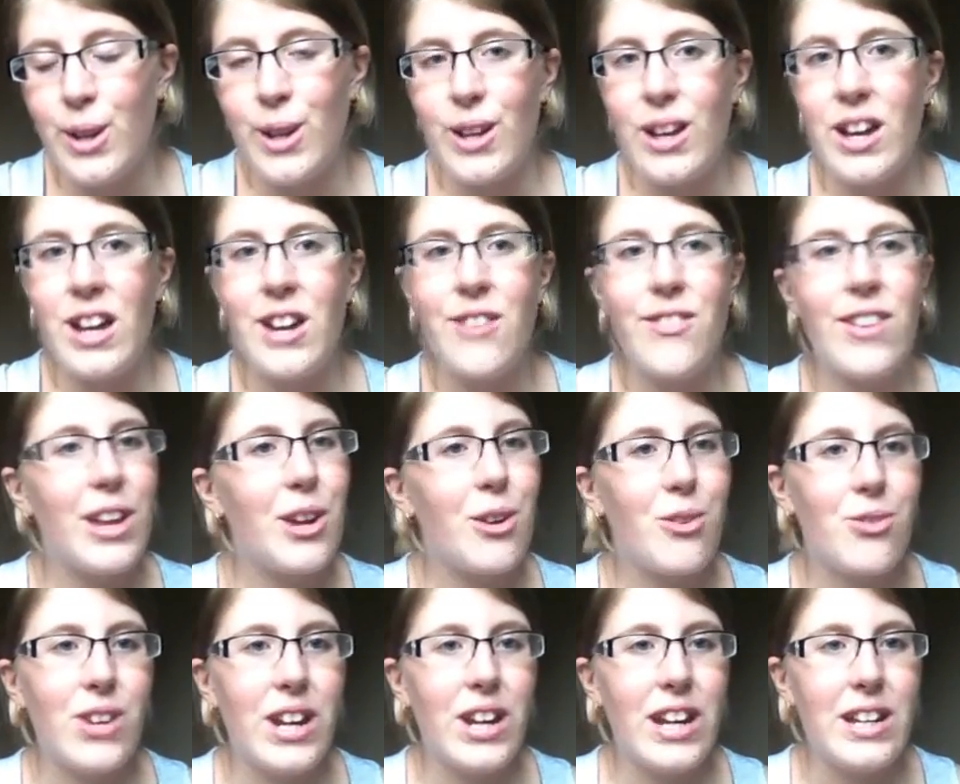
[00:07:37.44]
kind of like
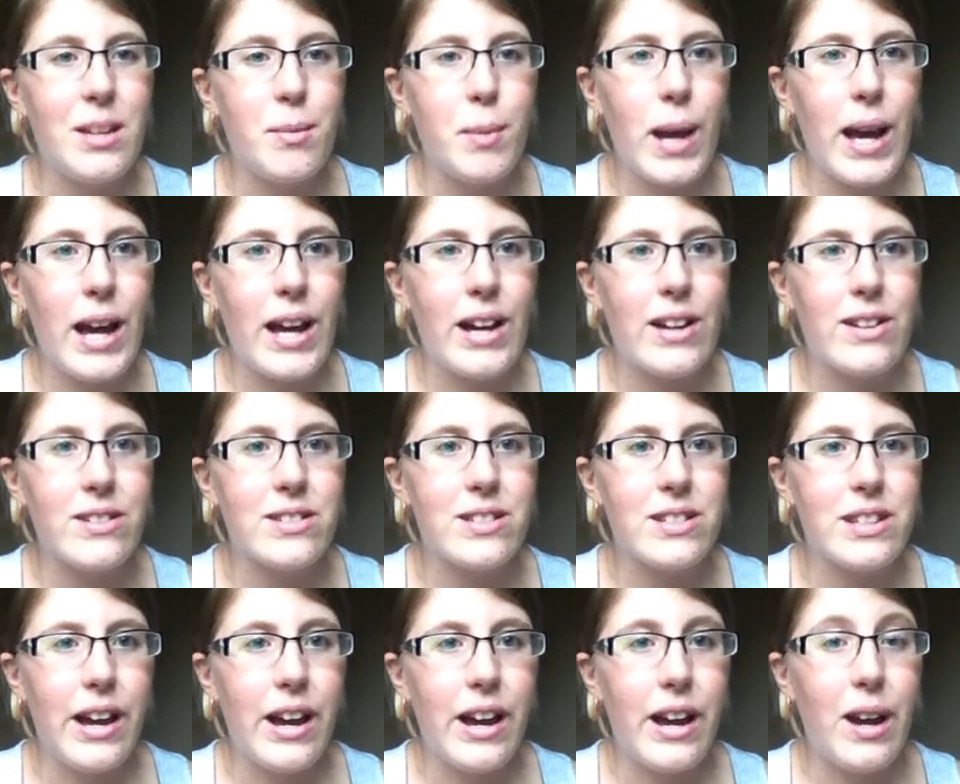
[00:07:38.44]
read about
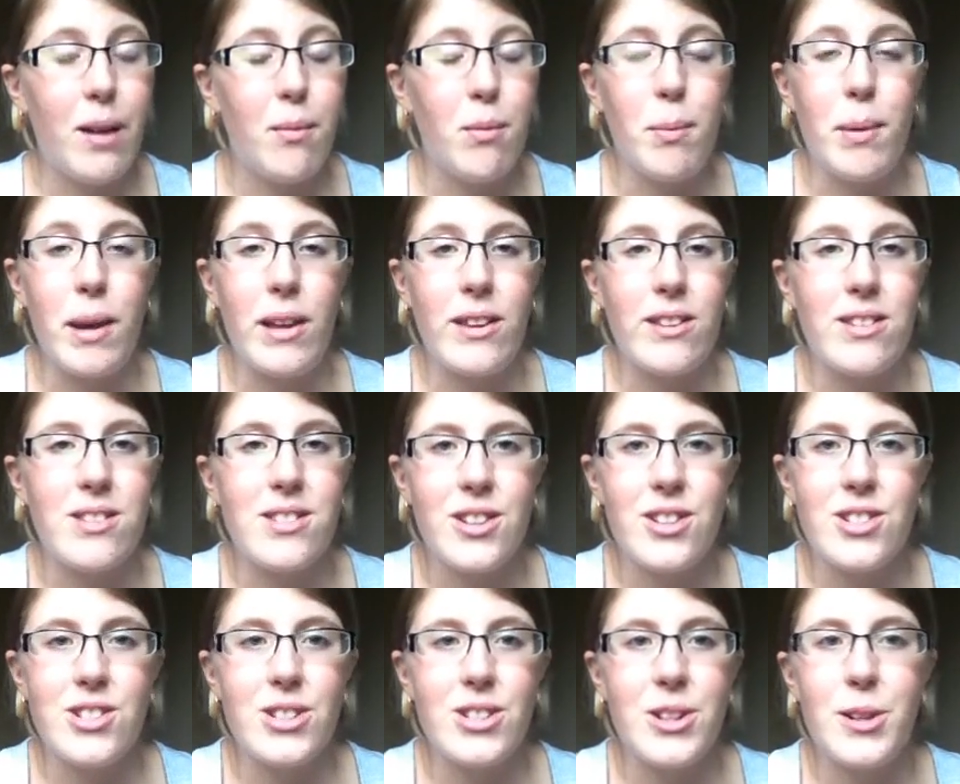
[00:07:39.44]
the
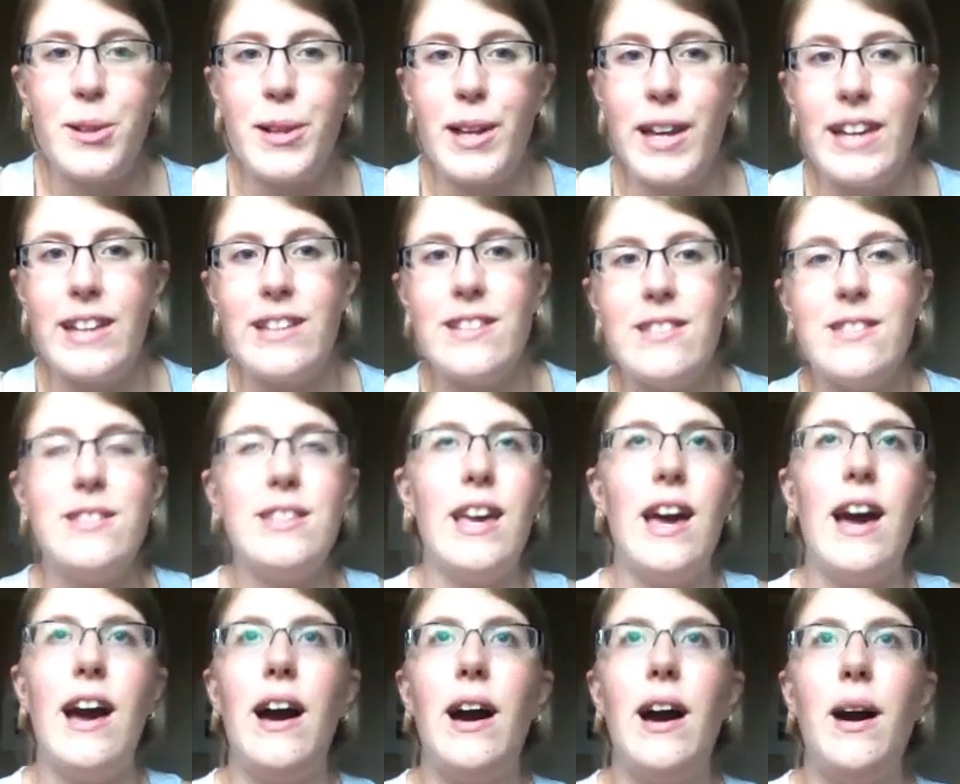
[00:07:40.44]
Scottish Lowlands,
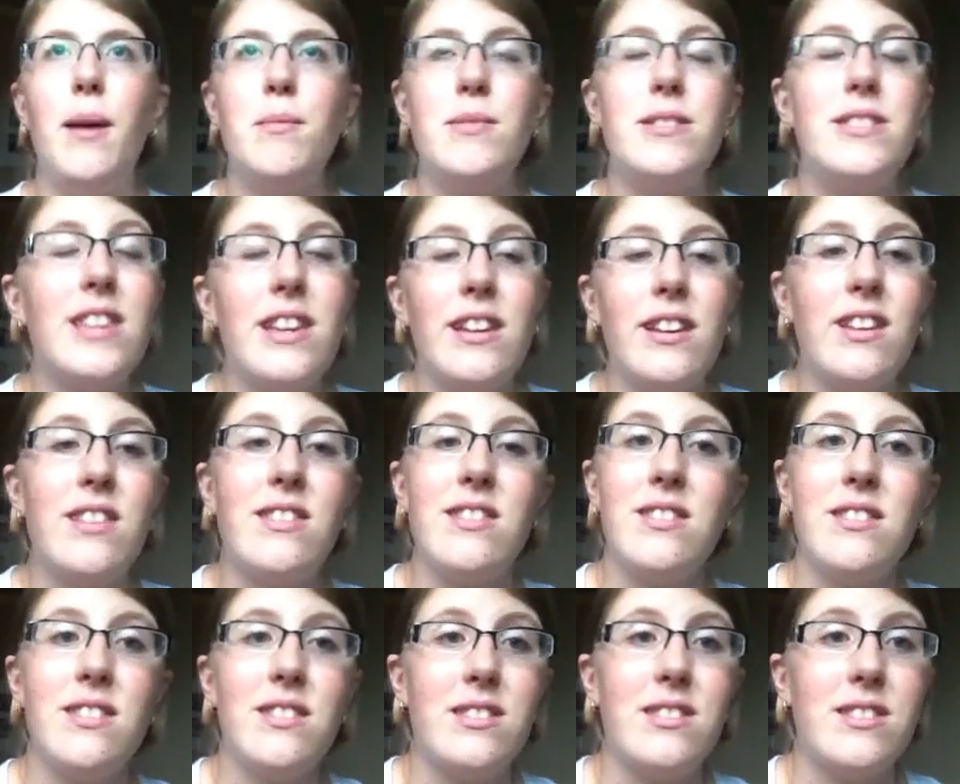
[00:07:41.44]
set
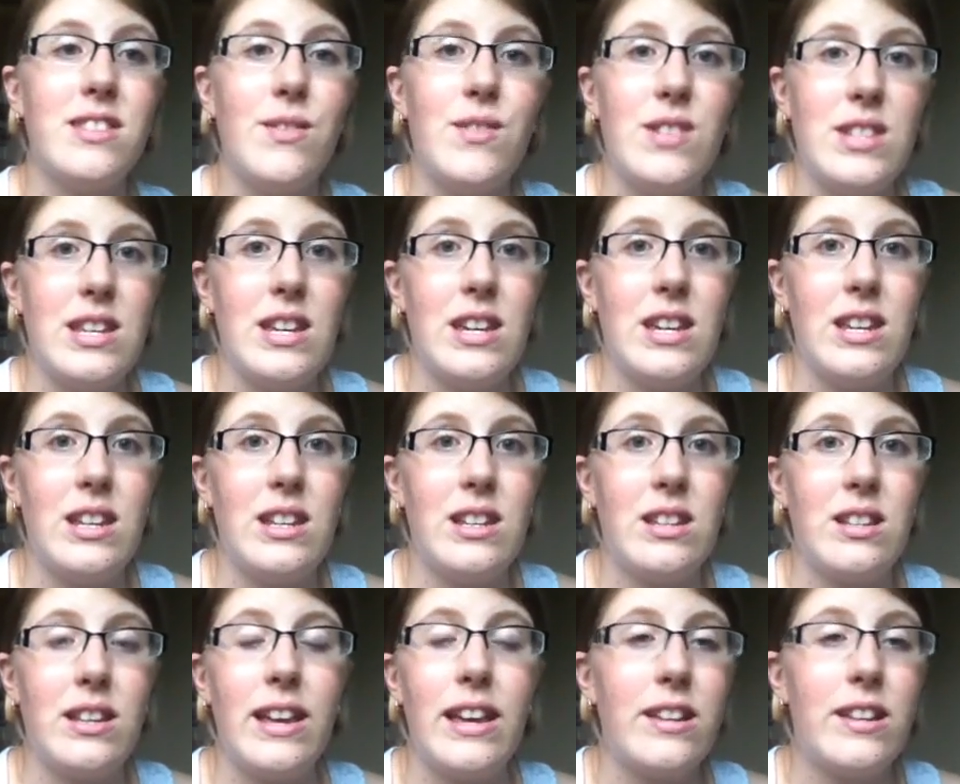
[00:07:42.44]
in
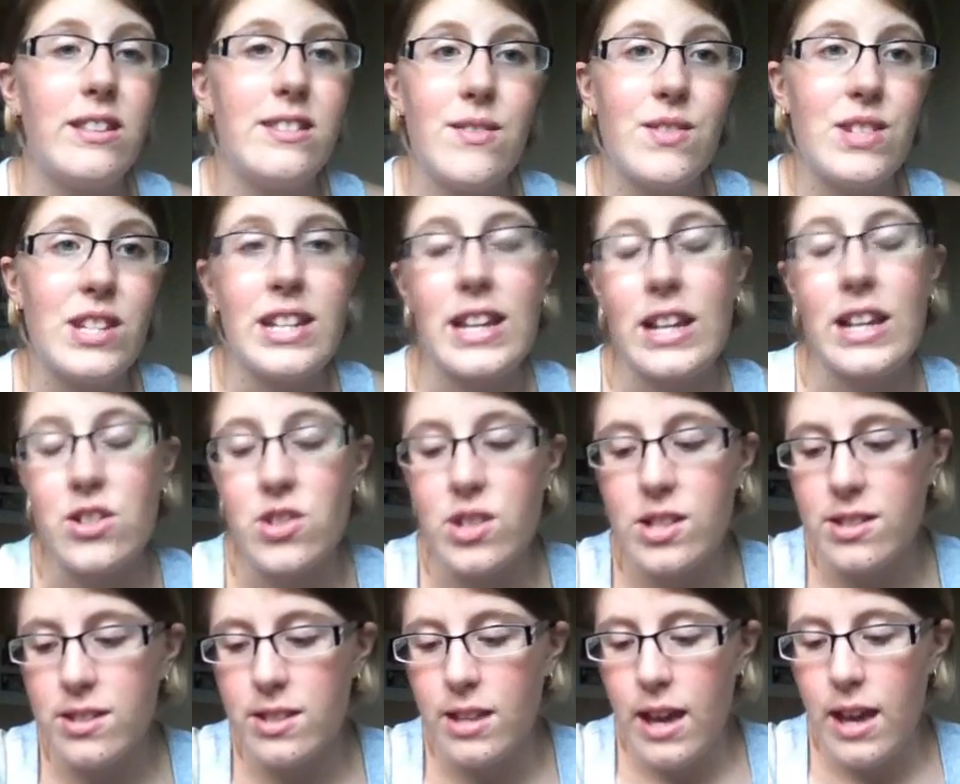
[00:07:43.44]
the late
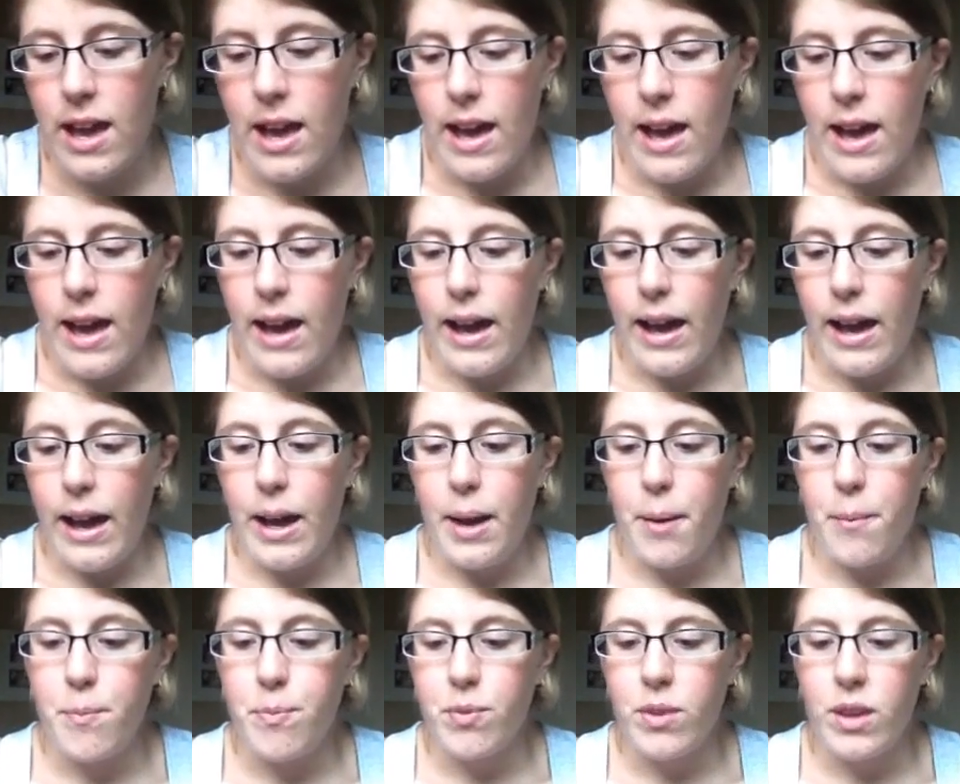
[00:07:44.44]
1700s.
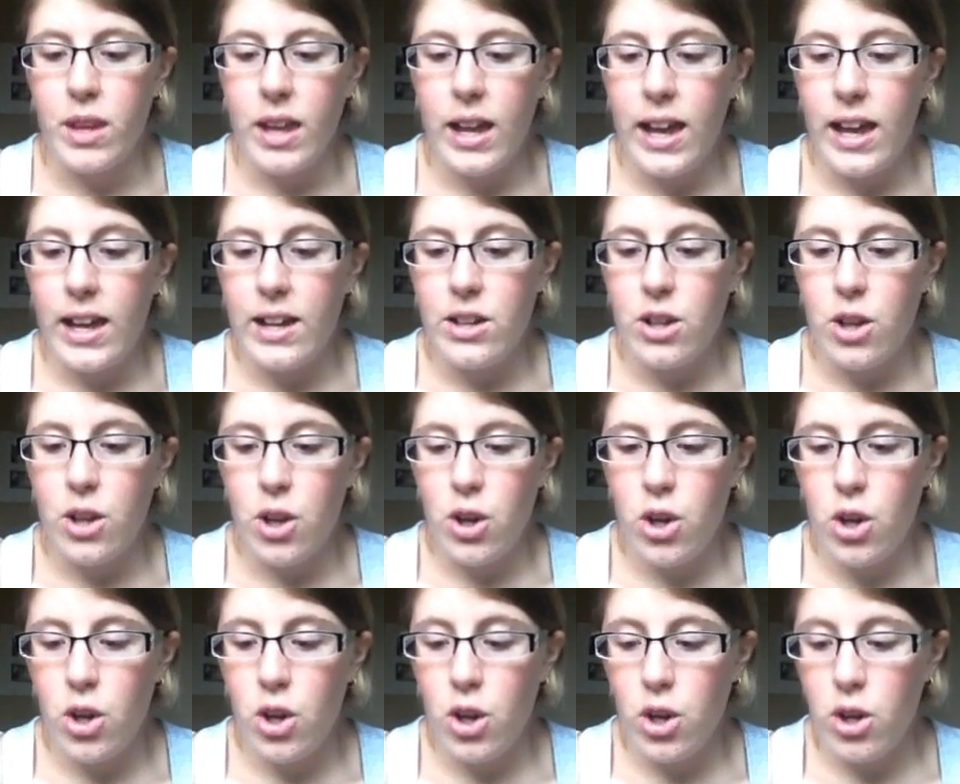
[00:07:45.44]
And
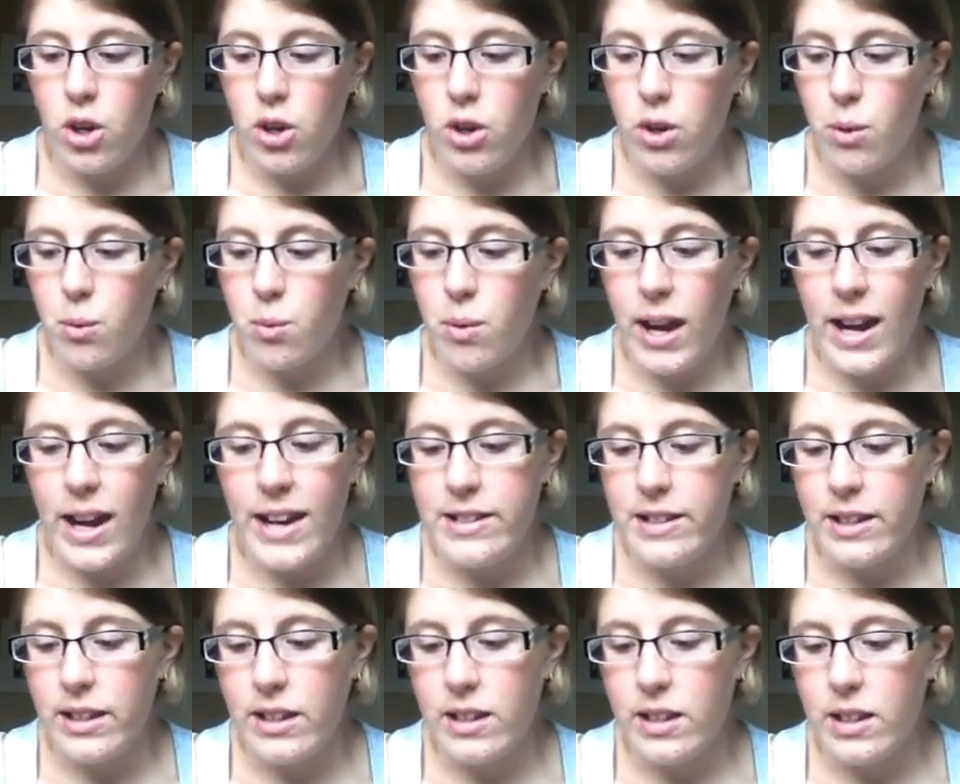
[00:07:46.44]
her
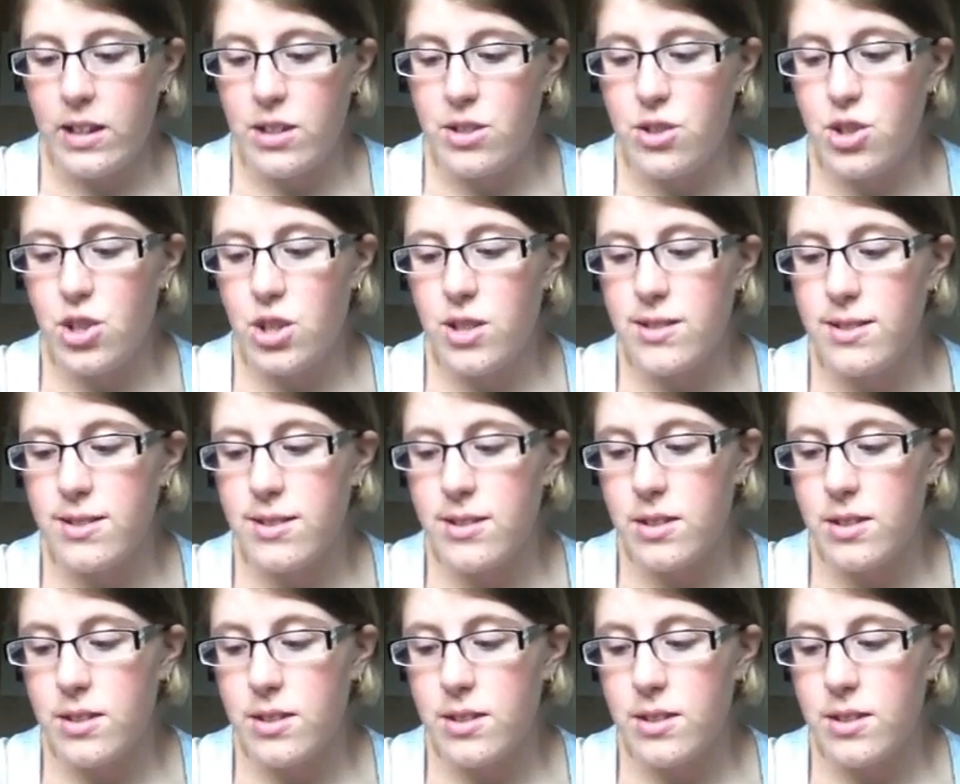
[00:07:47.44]
writing is it's